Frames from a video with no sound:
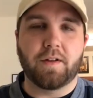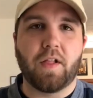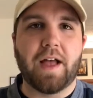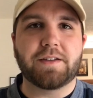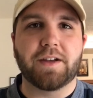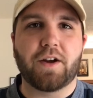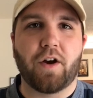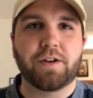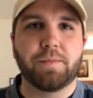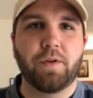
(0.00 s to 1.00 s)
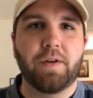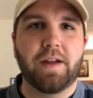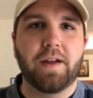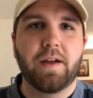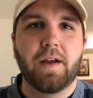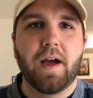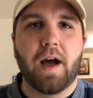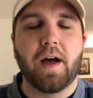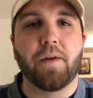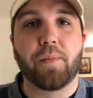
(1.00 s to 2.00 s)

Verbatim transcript: Classic Cartamundi. Uh,